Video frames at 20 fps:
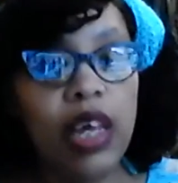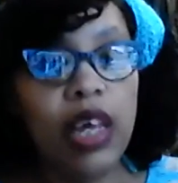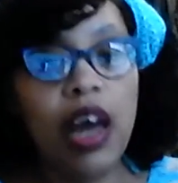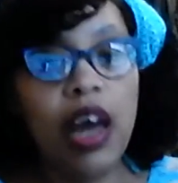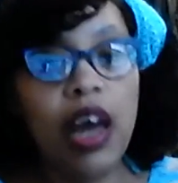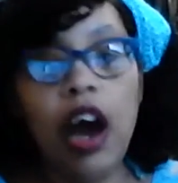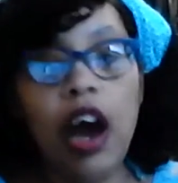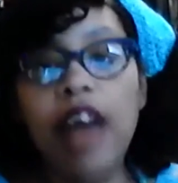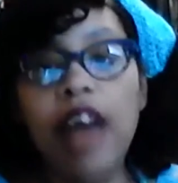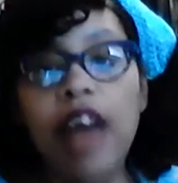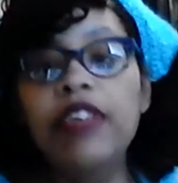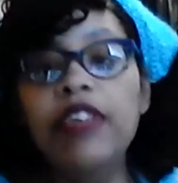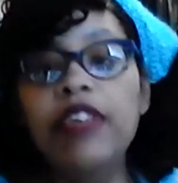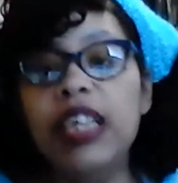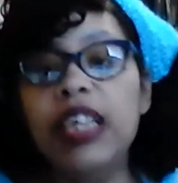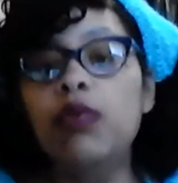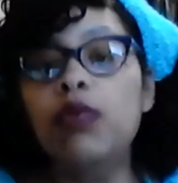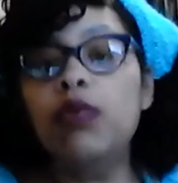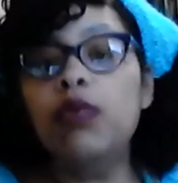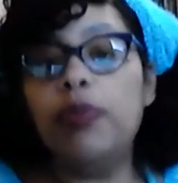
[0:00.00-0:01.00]
everything
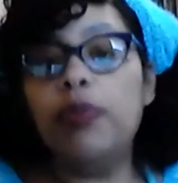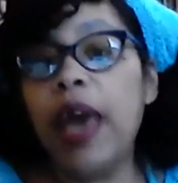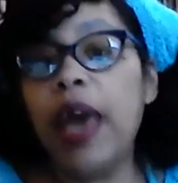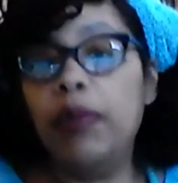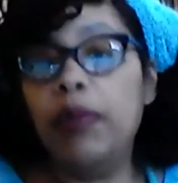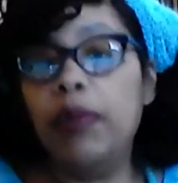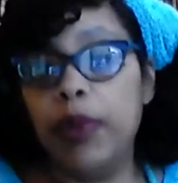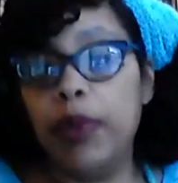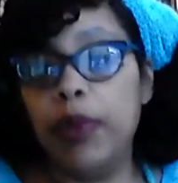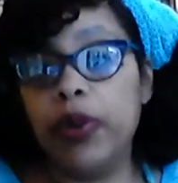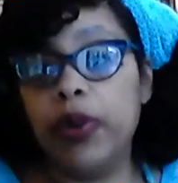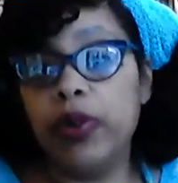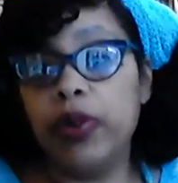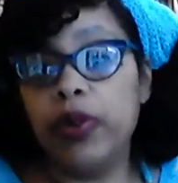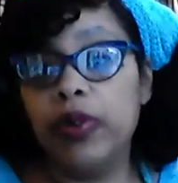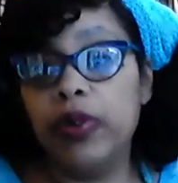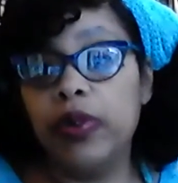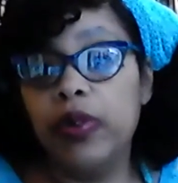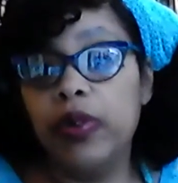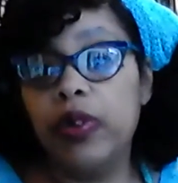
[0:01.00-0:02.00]
was paper.
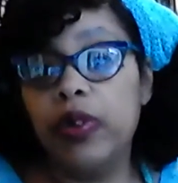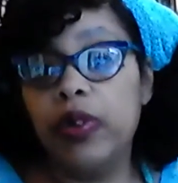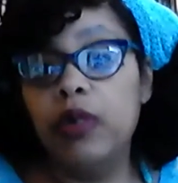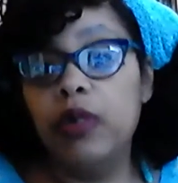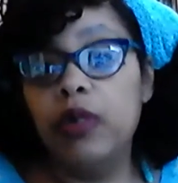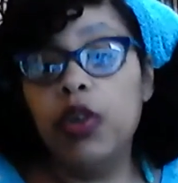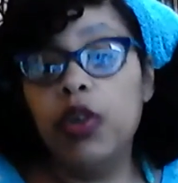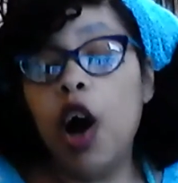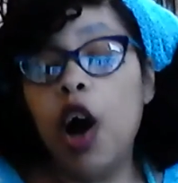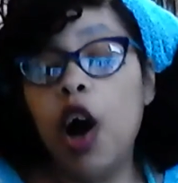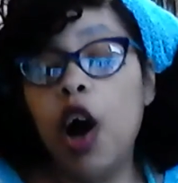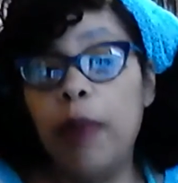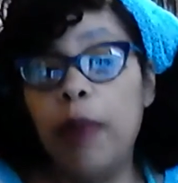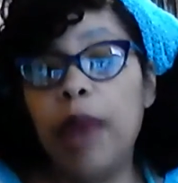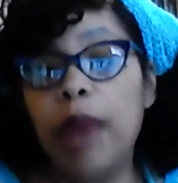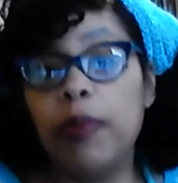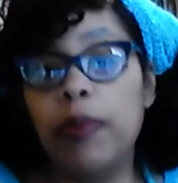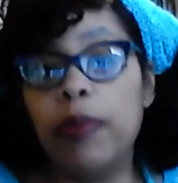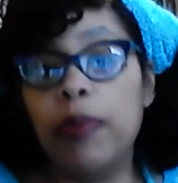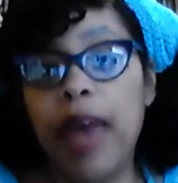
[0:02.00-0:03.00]
It was all
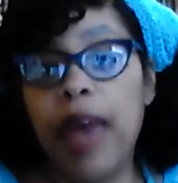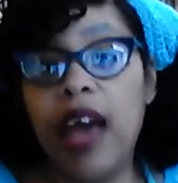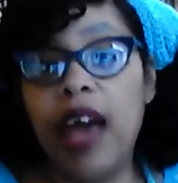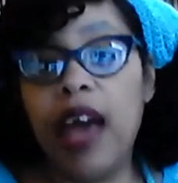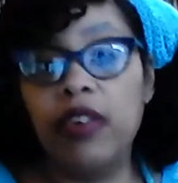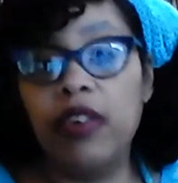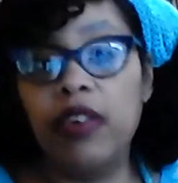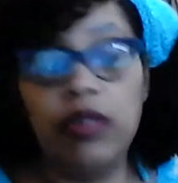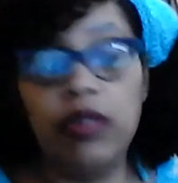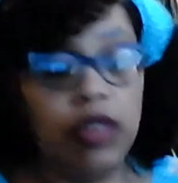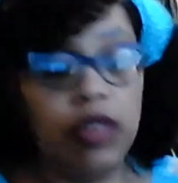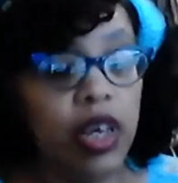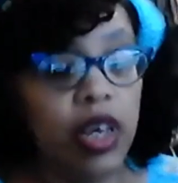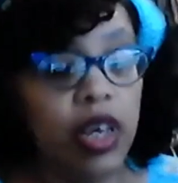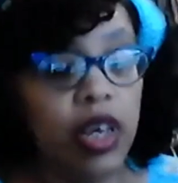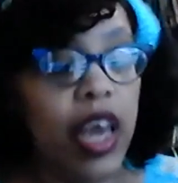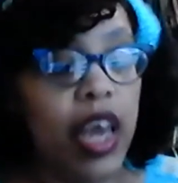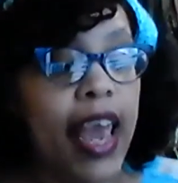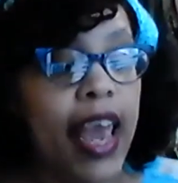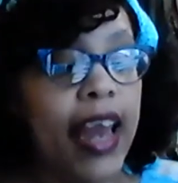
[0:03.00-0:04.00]
paper patterns.
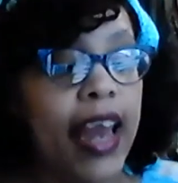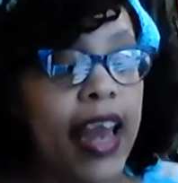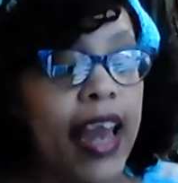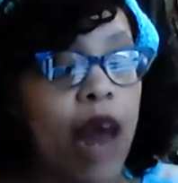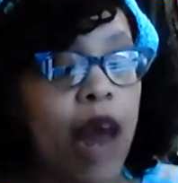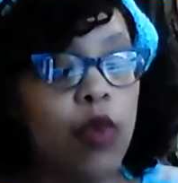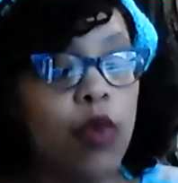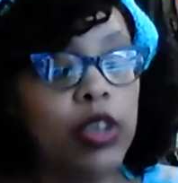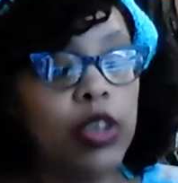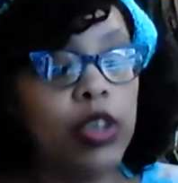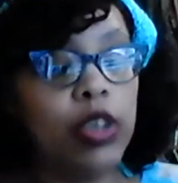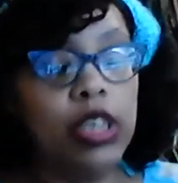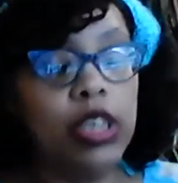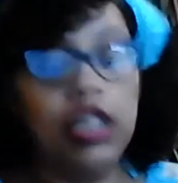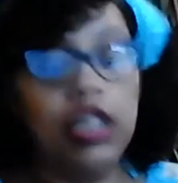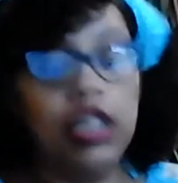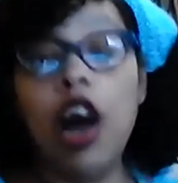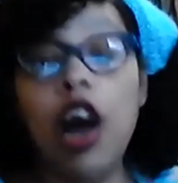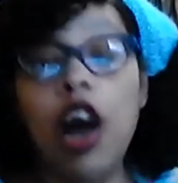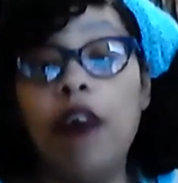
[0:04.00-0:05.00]
And I worked in an
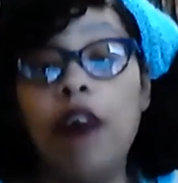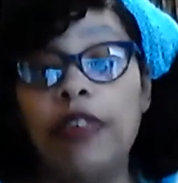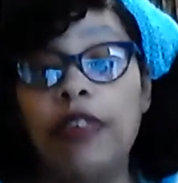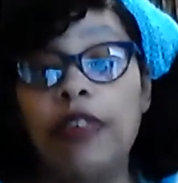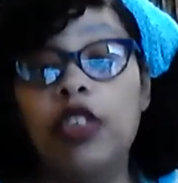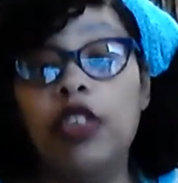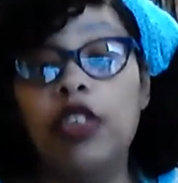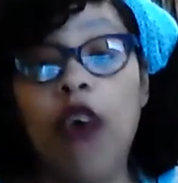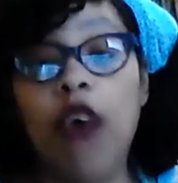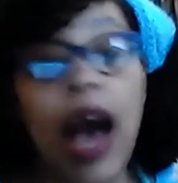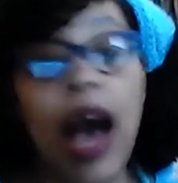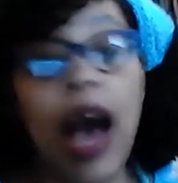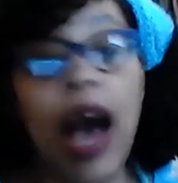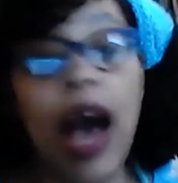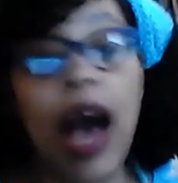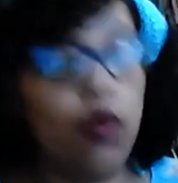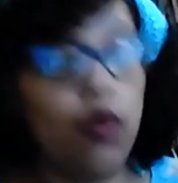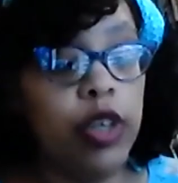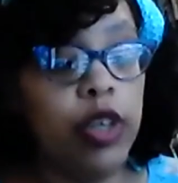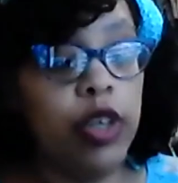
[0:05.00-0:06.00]
office, so I
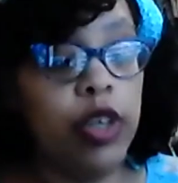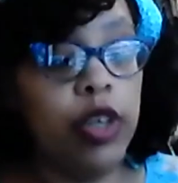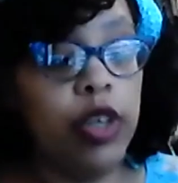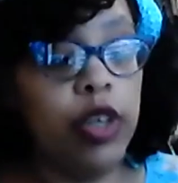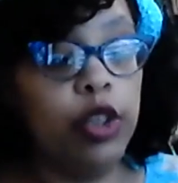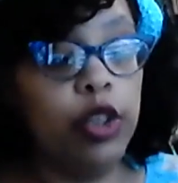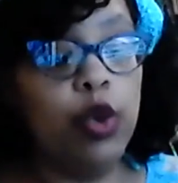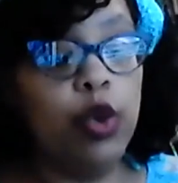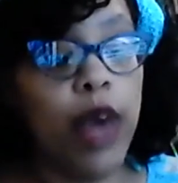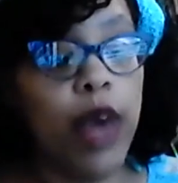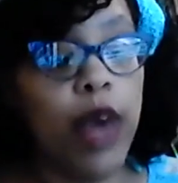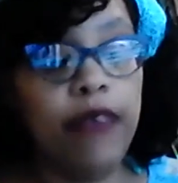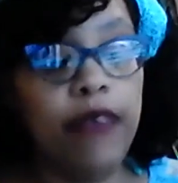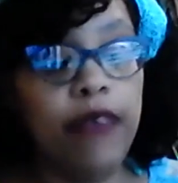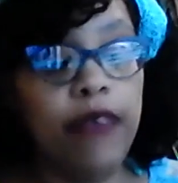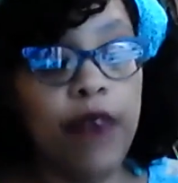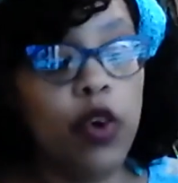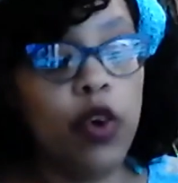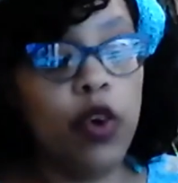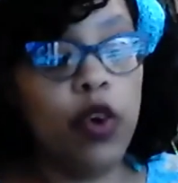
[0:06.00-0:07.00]
would do a
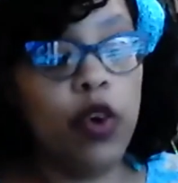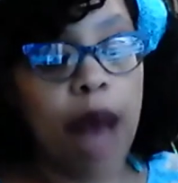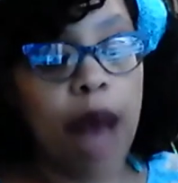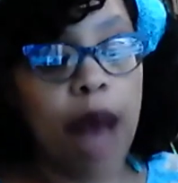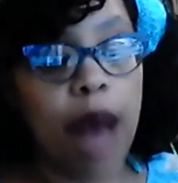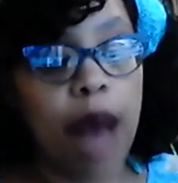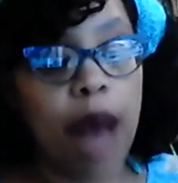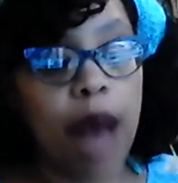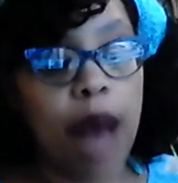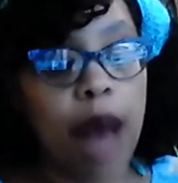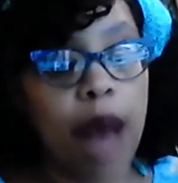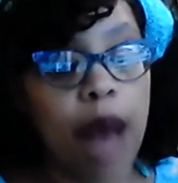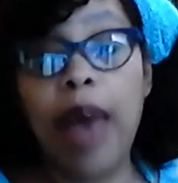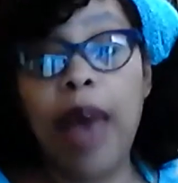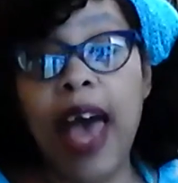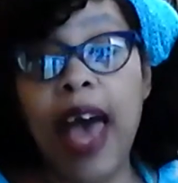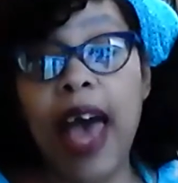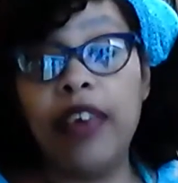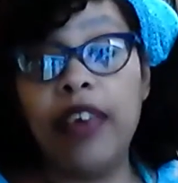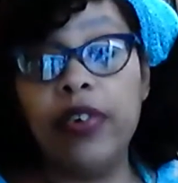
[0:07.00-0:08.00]
photocopy of the
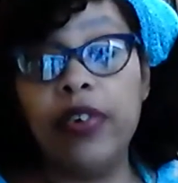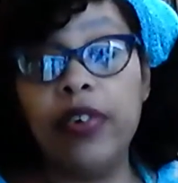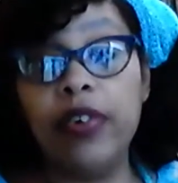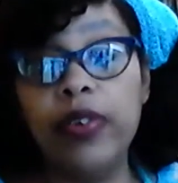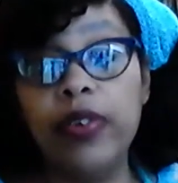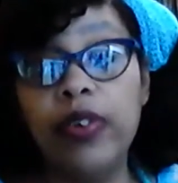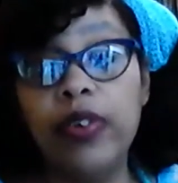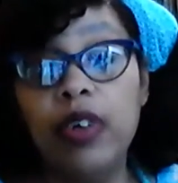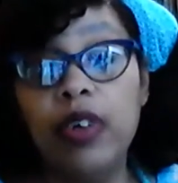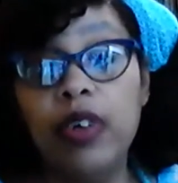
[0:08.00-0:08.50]
pattern.